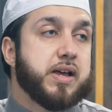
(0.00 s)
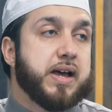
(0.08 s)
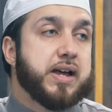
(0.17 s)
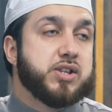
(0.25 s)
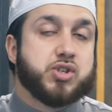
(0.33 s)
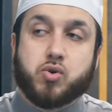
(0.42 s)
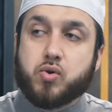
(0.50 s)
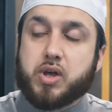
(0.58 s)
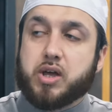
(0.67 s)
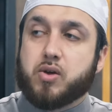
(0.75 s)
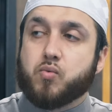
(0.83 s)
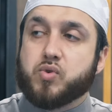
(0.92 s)
And so
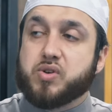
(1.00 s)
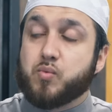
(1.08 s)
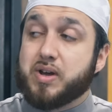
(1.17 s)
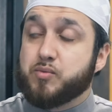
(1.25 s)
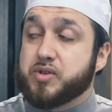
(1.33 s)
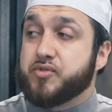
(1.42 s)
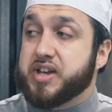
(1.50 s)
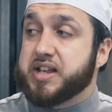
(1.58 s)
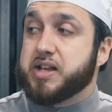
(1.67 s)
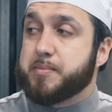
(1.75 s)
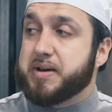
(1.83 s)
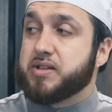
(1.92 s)
when we
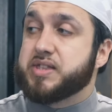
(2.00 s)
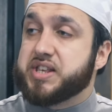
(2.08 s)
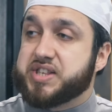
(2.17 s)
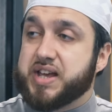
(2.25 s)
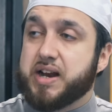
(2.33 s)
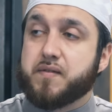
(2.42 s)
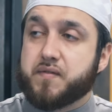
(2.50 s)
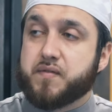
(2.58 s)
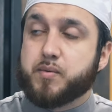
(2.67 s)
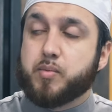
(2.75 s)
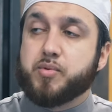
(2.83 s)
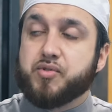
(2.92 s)
read about the
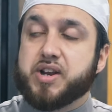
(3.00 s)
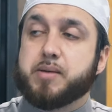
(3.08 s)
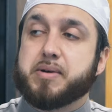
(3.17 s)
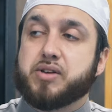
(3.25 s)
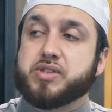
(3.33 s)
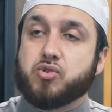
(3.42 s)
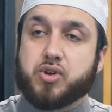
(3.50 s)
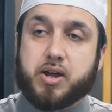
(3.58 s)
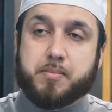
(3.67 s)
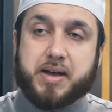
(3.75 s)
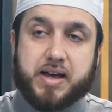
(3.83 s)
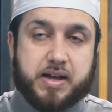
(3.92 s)
Salaf, when we read about the
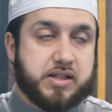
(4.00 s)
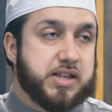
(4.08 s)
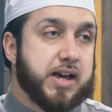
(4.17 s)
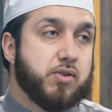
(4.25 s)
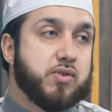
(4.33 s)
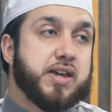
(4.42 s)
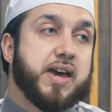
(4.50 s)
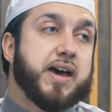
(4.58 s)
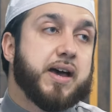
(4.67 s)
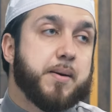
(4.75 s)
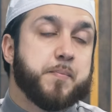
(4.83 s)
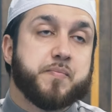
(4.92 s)
ulama, the
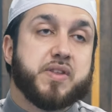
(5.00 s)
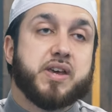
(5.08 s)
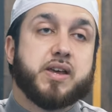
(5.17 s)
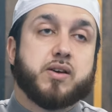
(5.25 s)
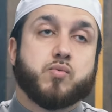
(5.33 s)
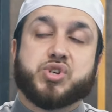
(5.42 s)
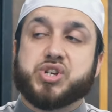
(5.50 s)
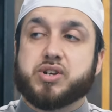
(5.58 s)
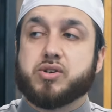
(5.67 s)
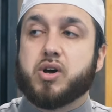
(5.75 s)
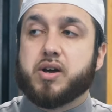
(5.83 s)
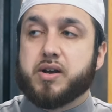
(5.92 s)
awliya, we
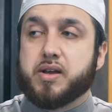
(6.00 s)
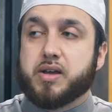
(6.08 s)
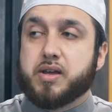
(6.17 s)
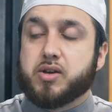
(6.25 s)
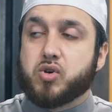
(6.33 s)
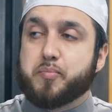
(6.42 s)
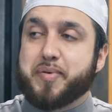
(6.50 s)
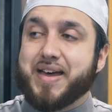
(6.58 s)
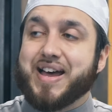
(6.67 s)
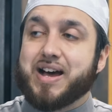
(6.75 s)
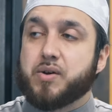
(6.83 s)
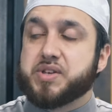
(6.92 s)
should not
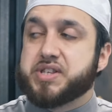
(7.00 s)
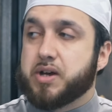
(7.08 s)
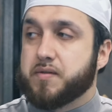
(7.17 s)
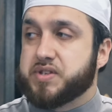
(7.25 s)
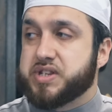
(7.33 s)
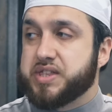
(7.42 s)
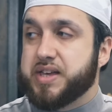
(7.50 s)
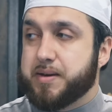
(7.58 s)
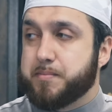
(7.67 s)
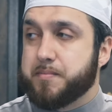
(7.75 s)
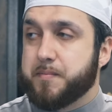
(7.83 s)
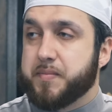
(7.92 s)
compare ourselves to
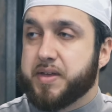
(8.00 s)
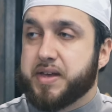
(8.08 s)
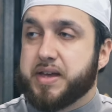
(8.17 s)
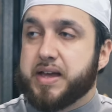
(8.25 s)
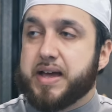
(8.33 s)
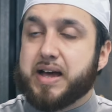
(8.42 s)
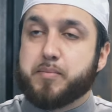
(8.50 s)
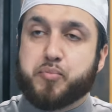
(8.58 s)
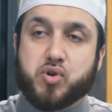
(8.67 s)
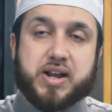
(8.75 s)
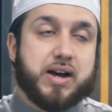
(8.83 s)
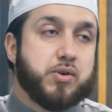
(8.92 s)
them and
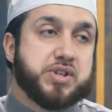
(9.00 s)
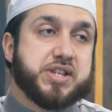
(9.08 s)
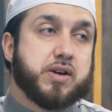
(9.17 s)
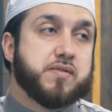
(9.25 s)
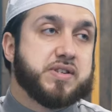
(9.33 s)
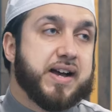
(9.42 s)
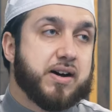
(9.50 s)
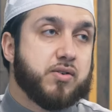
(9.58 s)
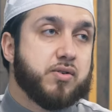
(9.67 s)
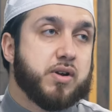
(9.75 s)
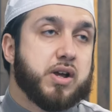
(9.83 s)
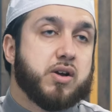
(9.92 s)
put ourselves
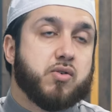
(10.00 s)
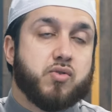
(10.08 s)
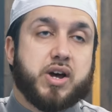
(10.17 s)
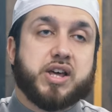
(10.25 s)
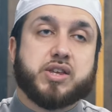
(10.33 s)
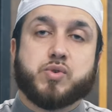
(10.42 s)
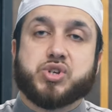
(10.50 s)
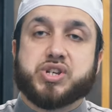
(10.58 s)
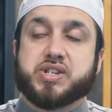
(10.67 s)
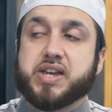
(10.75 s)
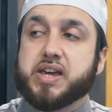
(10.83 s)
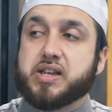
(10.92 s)
down. Rather, we
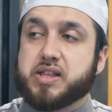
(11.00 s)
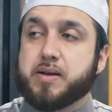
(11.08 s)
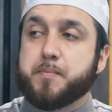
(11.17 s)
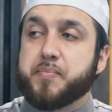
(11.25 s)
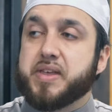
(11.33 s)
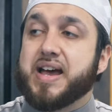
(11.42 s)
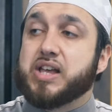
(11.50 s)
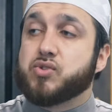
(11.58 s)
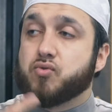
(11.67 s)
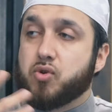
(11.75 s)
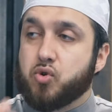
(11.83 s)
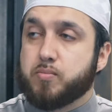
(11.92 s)
should take them
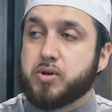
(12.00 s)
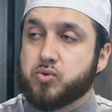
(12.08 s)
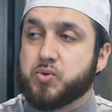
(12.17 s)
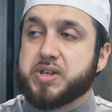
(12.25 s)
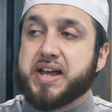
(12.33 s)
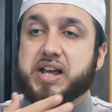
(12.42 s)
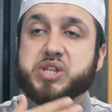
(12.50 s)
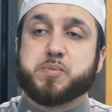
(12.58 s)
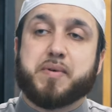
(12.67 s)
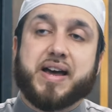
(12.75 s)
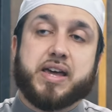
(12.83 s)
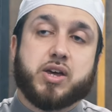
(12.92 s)
as role models and
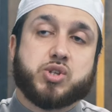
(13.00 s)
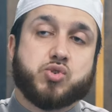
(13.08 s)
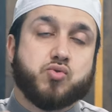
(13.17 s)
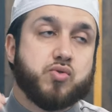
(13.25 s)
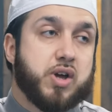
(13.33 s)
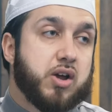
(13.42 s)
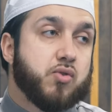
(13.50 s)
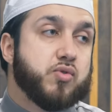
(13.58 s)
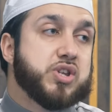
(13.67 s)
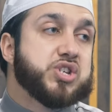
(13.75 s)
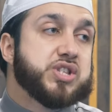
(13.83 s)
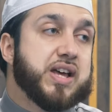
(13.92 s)
aspire to
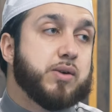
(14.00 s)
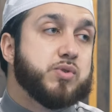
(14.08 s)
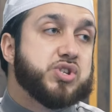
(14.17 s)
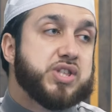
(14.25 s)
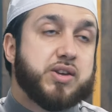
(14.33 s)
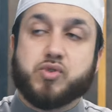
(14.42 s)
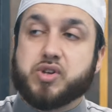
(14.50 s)
reach that which they